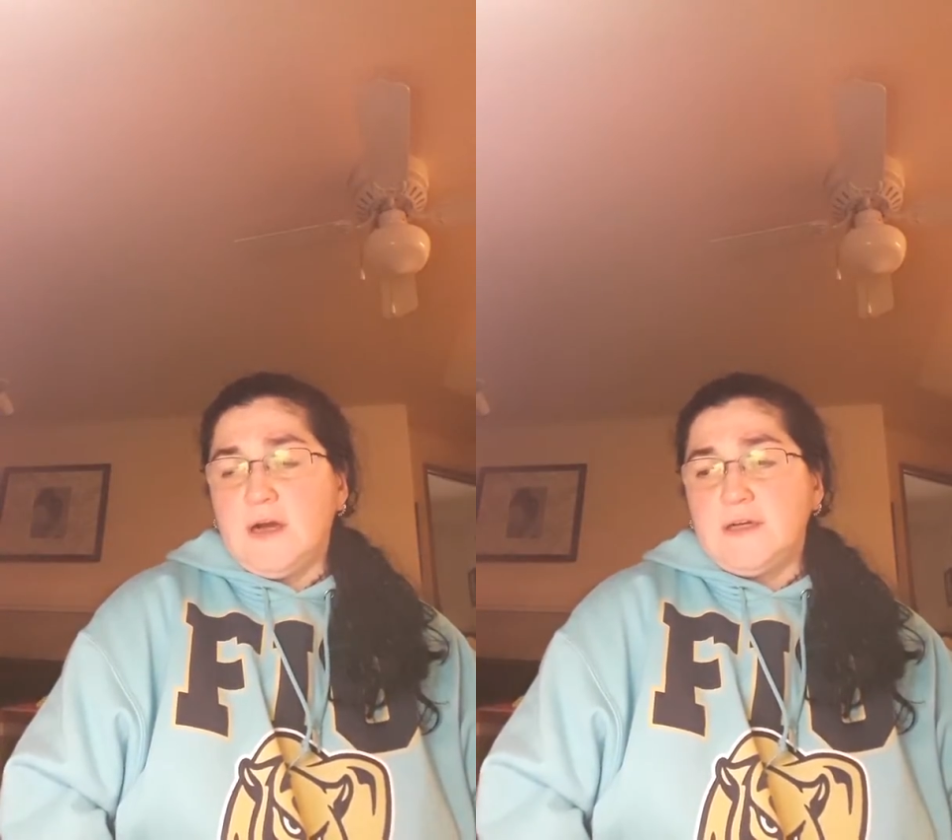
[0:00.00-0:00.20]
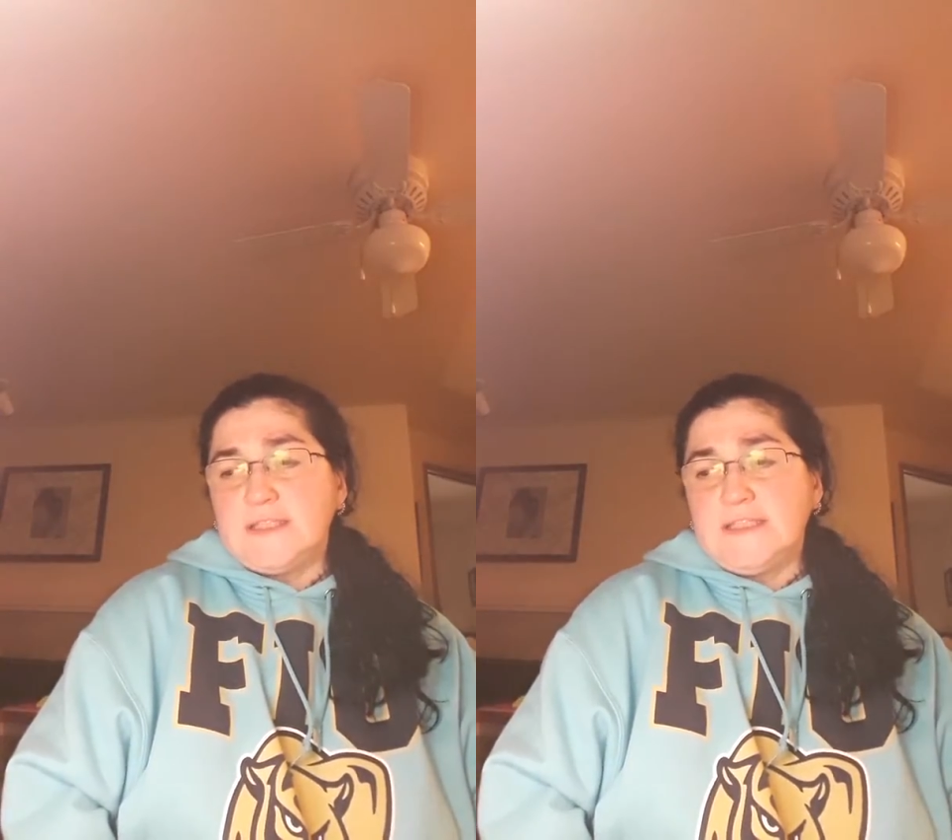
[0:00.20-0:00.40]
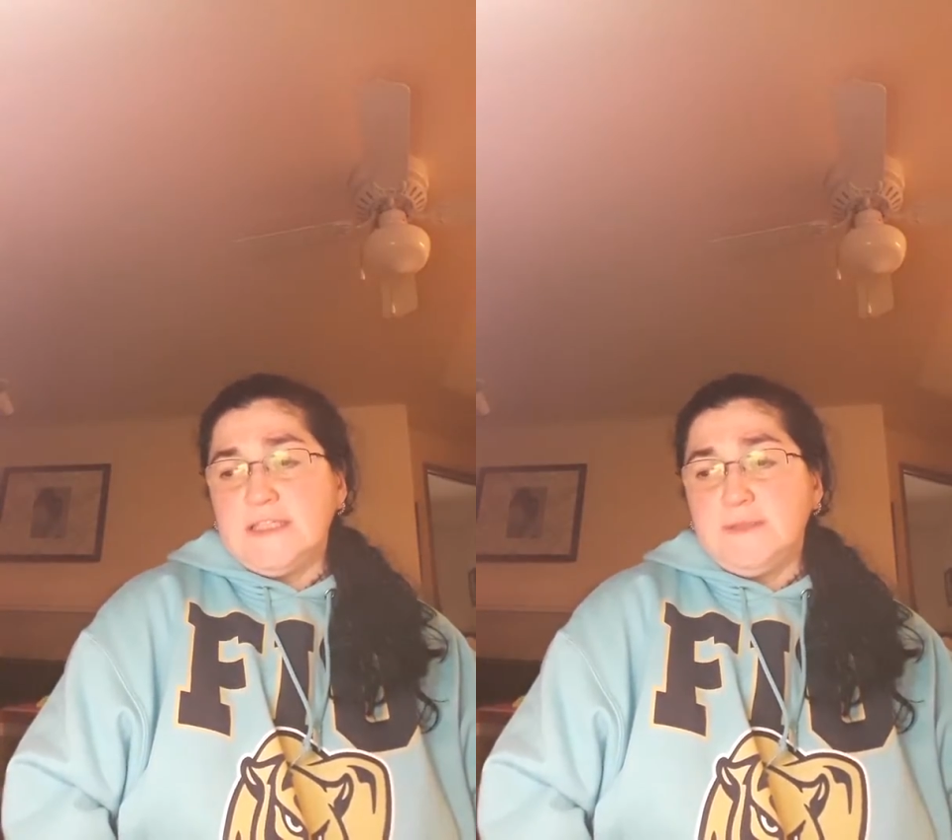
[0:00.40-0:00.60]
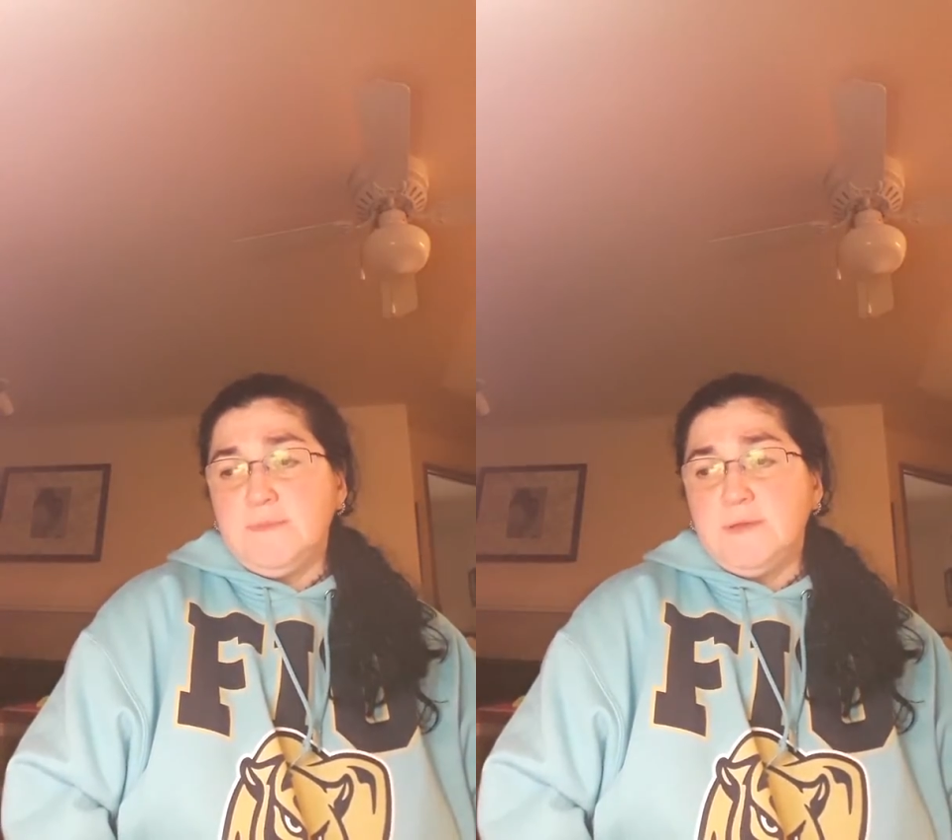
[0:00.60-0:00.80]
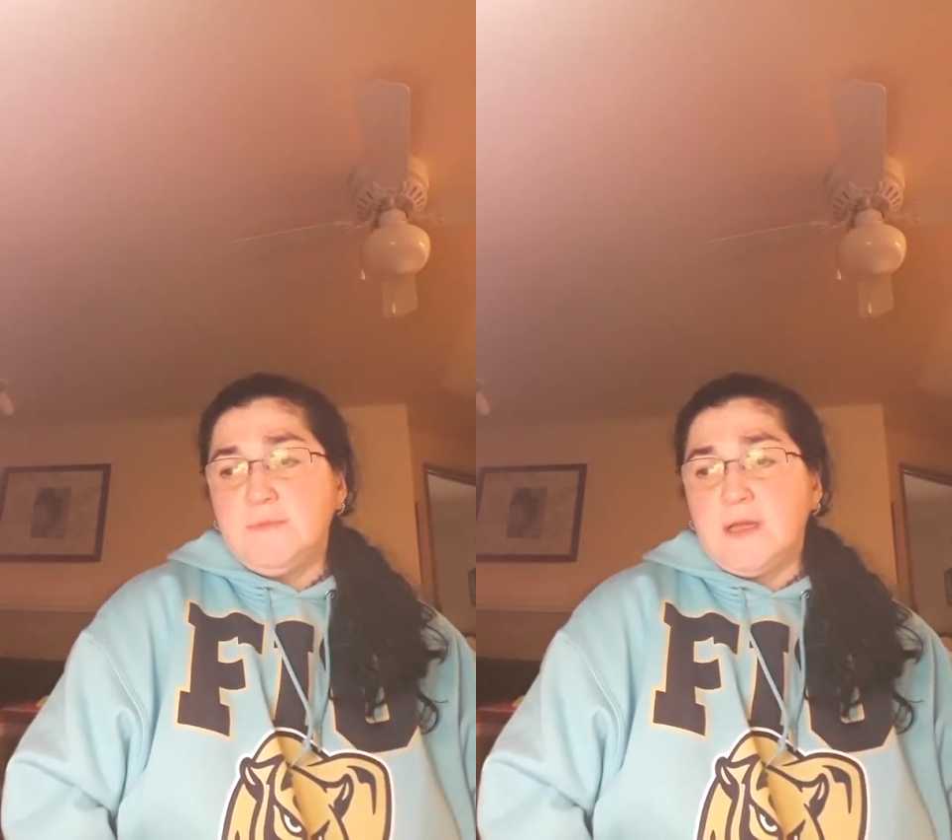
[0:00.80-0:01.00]
our
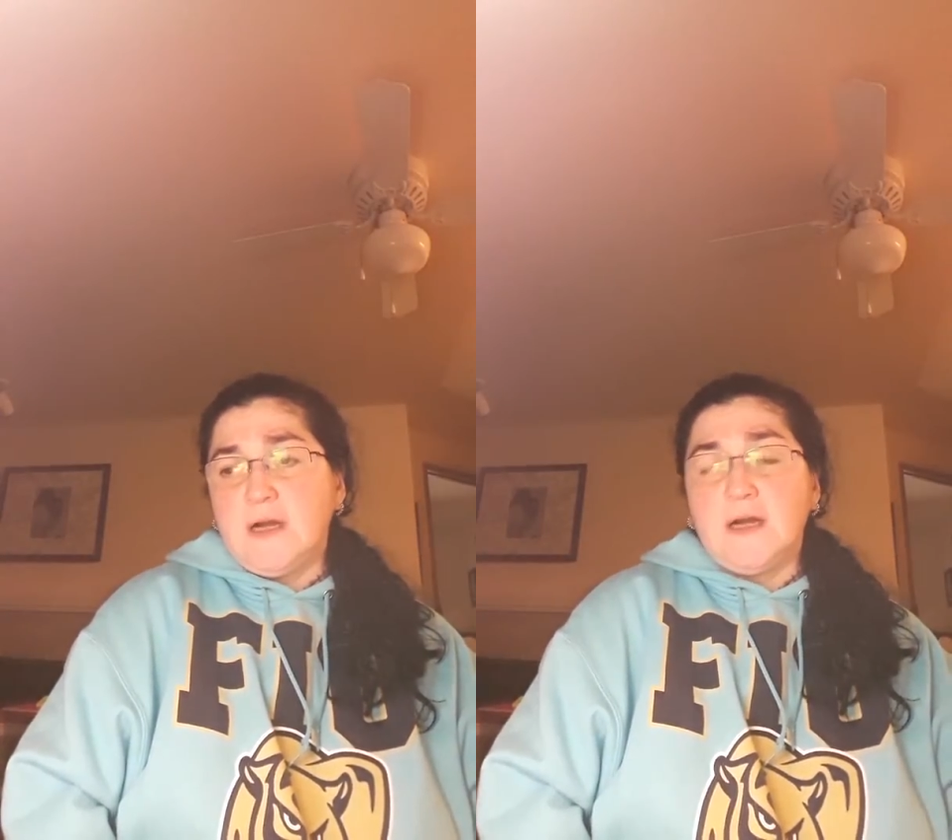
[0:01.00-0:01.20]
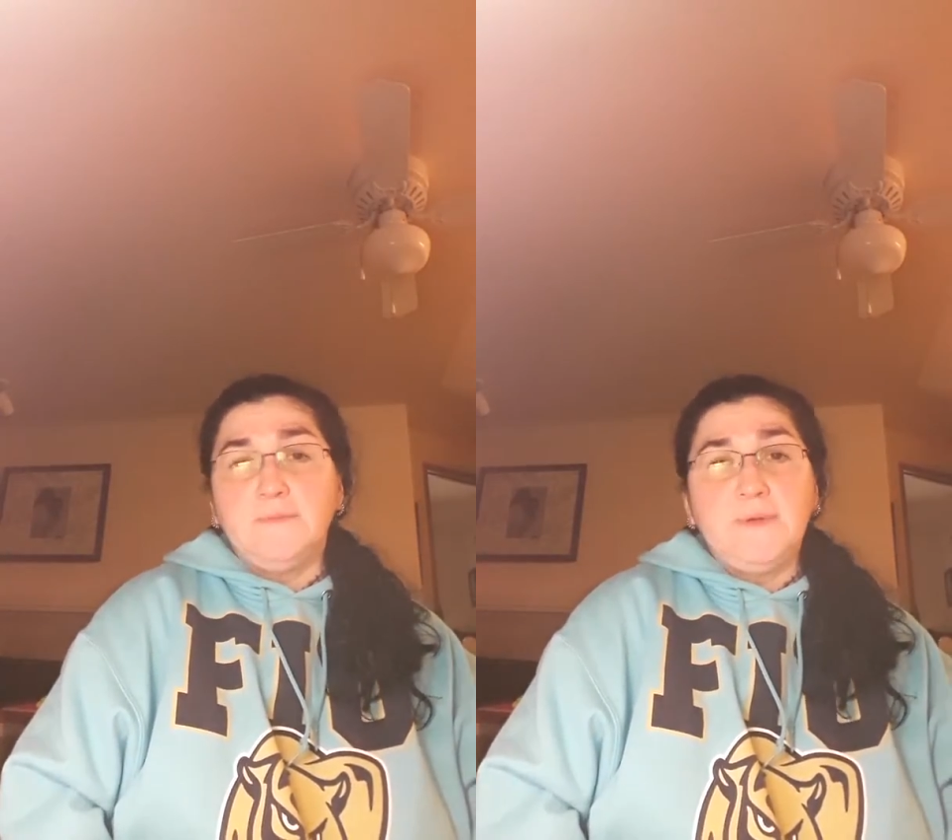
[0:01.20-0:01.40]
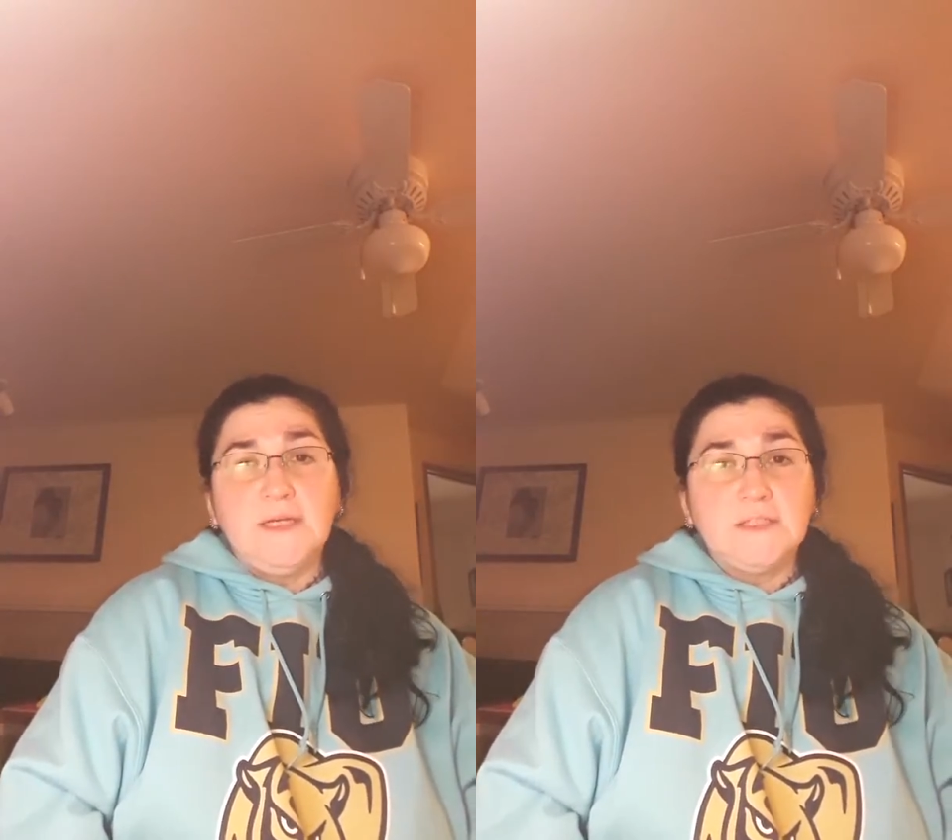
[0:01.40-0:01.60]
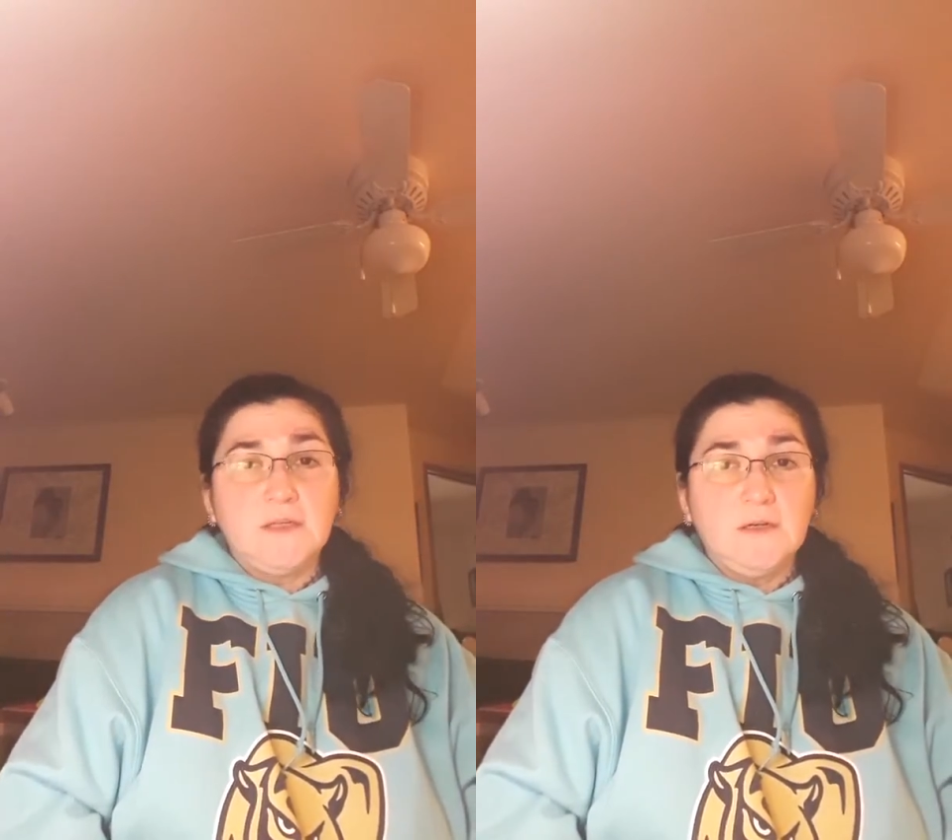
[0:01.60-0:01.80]
assessment are based